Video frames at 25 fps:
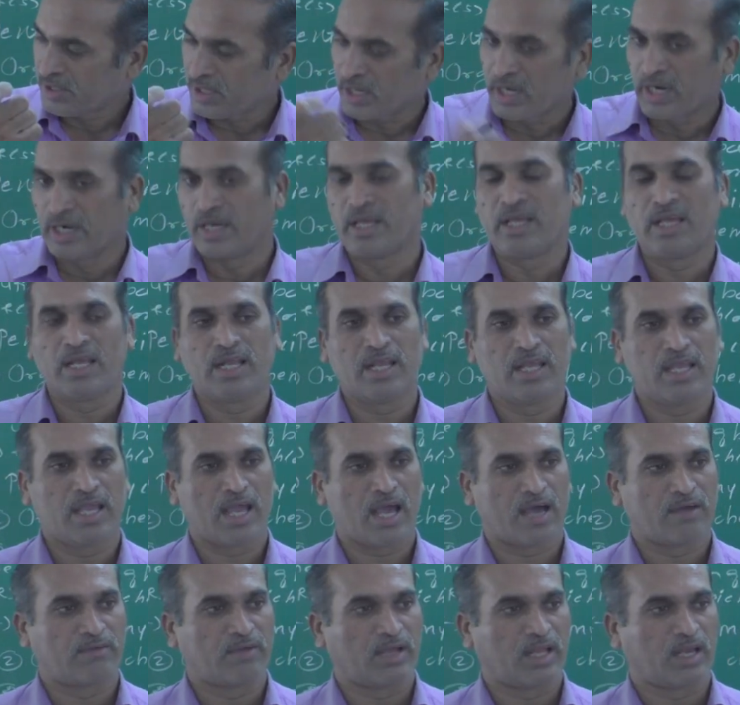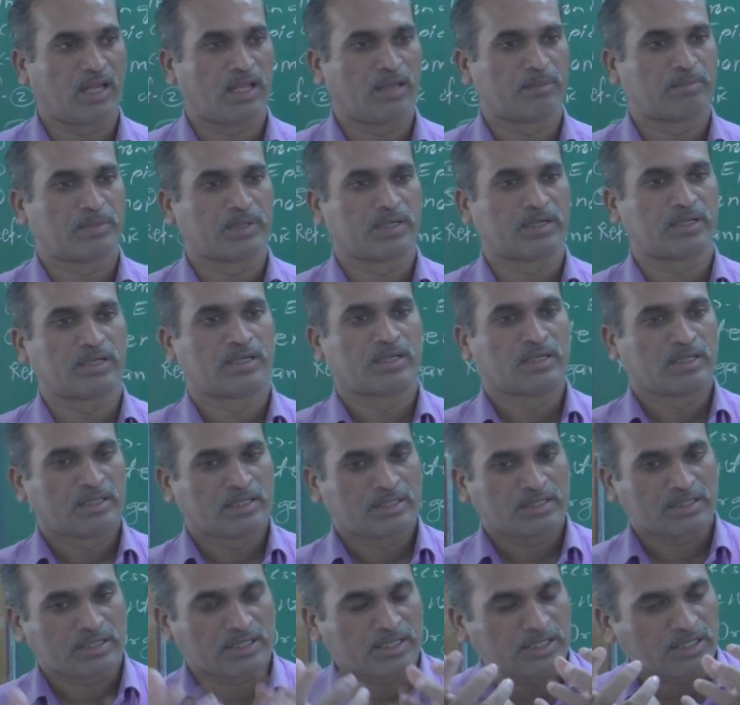readily available
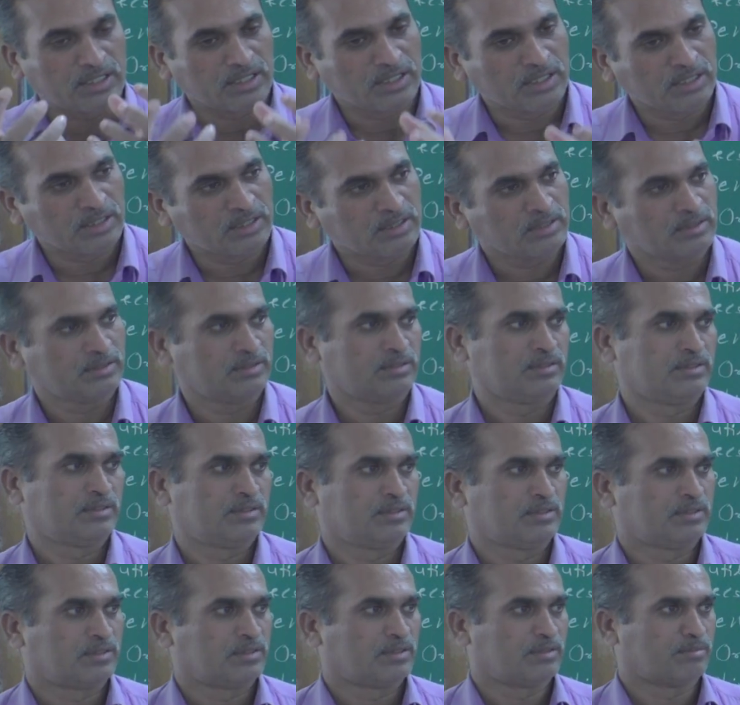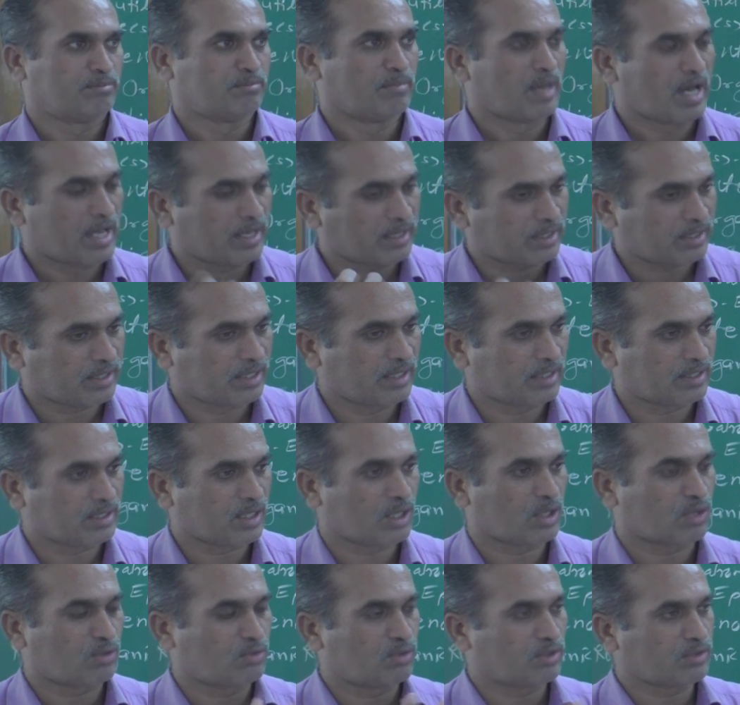in a market,
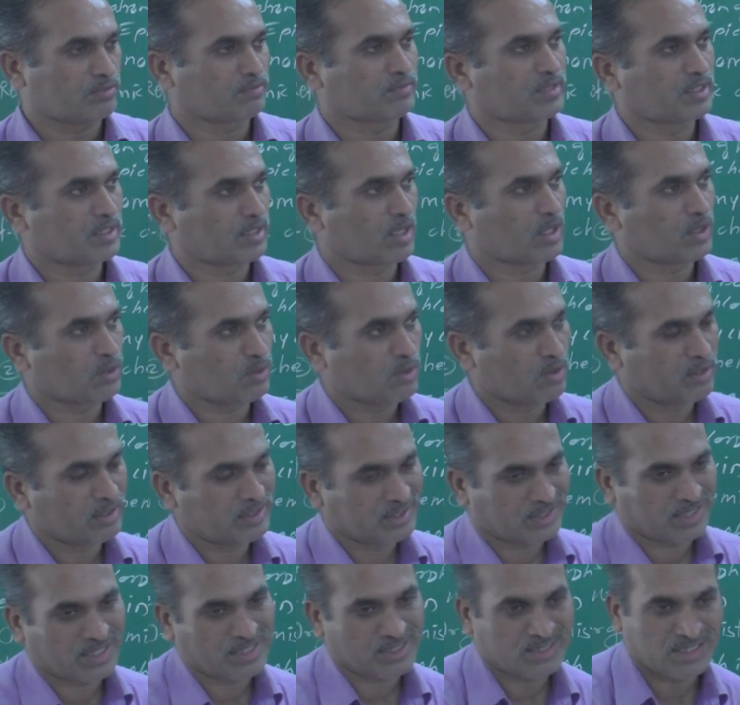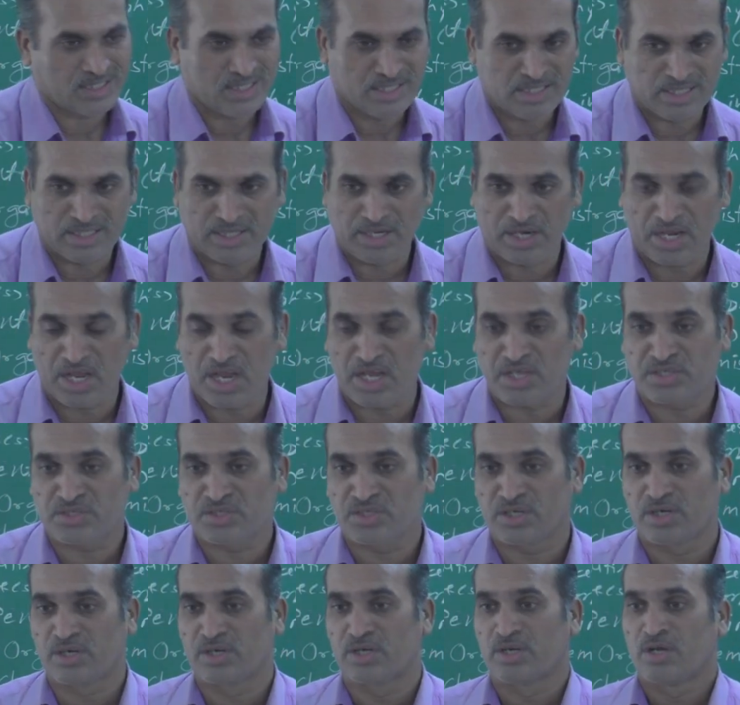or what we can call it as in the
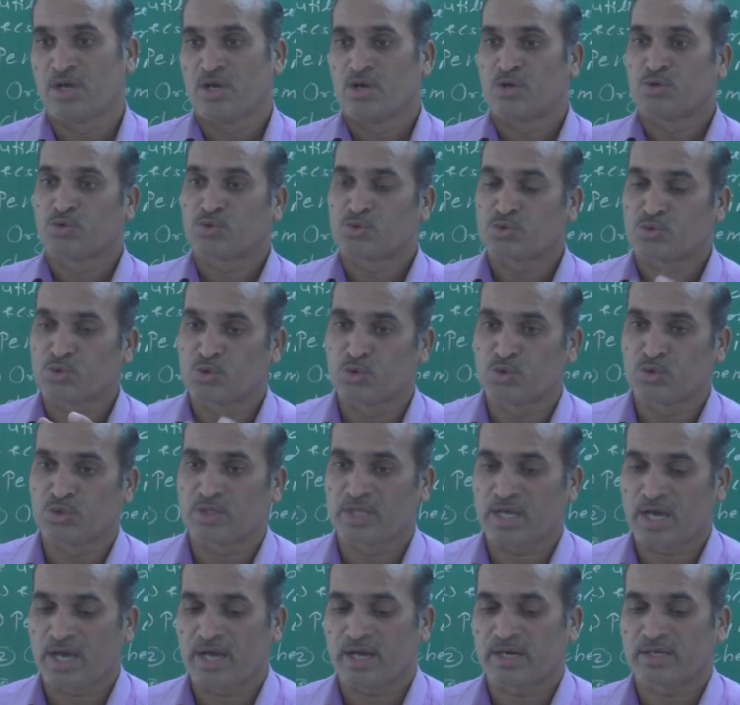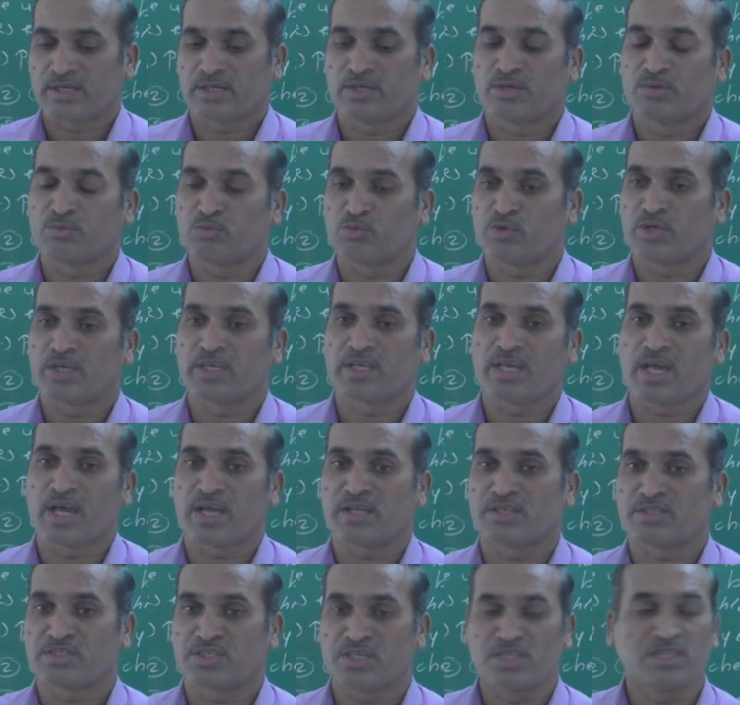nature, so that we
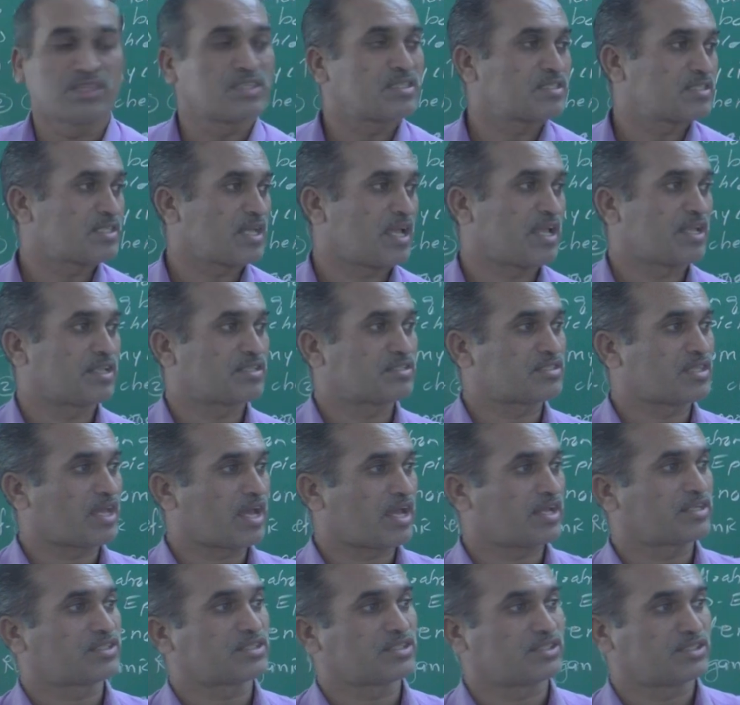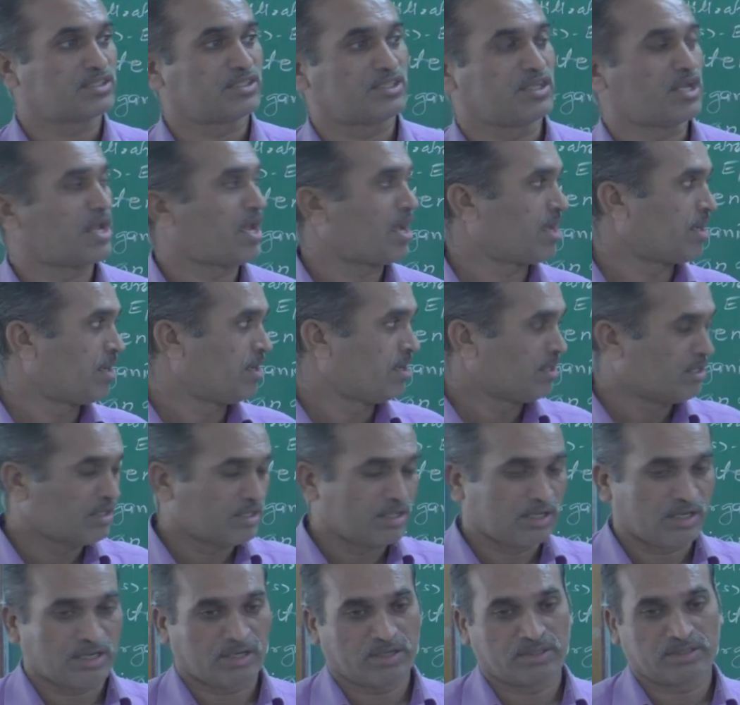can synthesize that
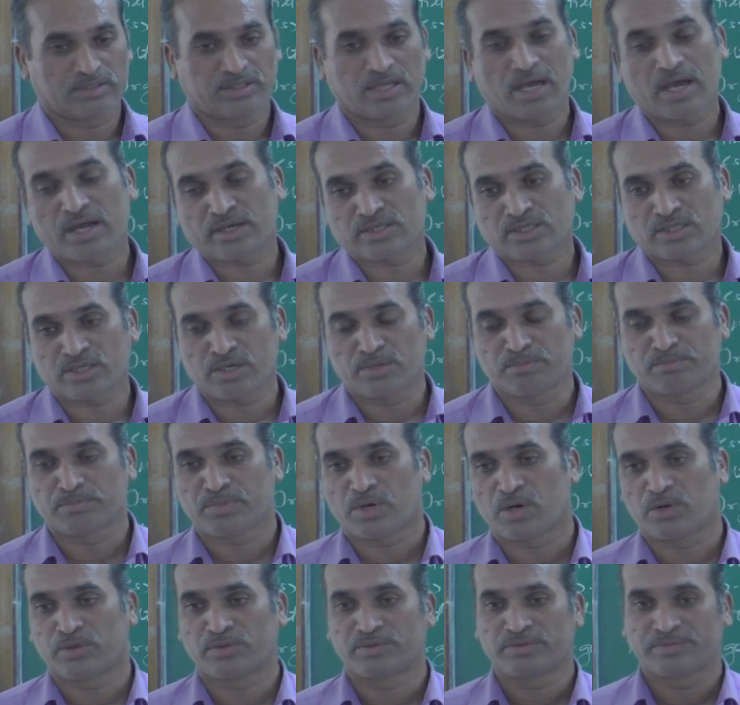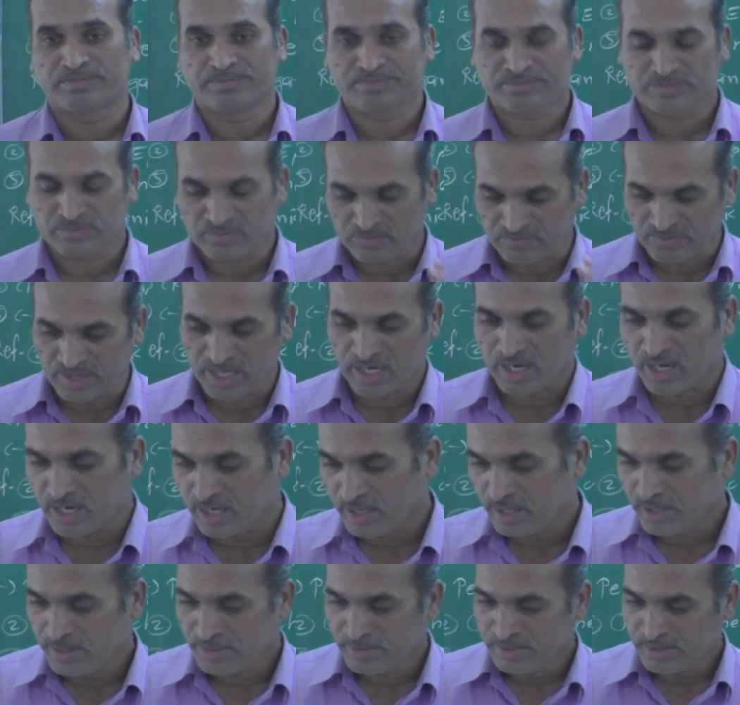that compound
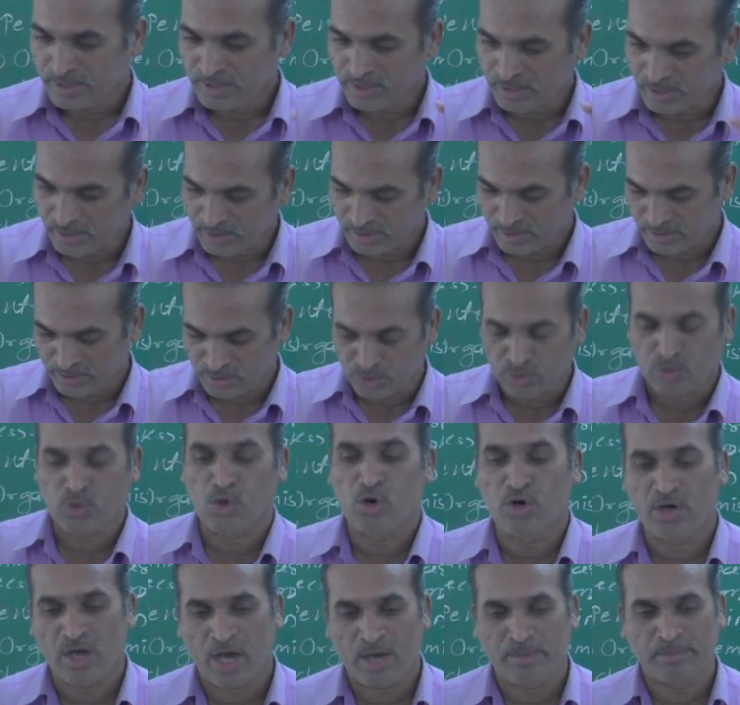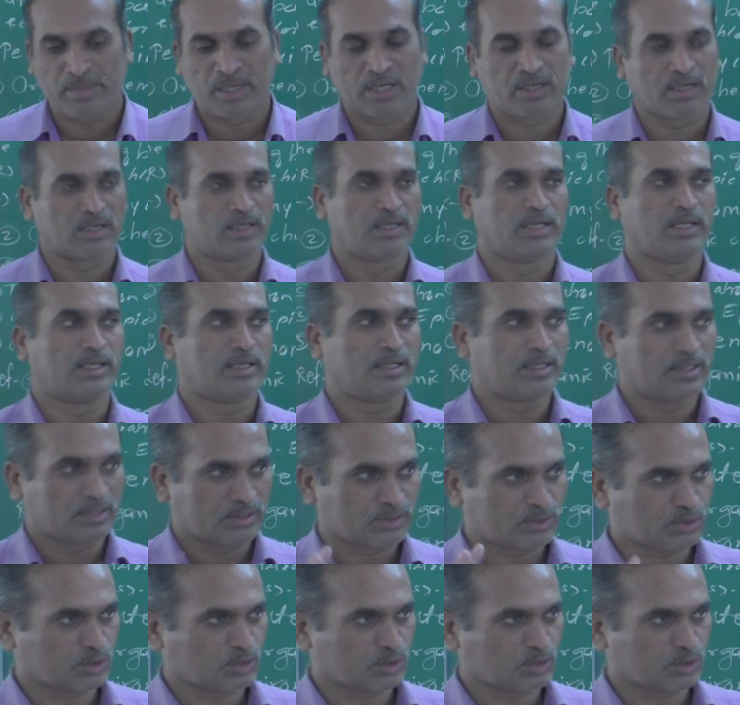very economically.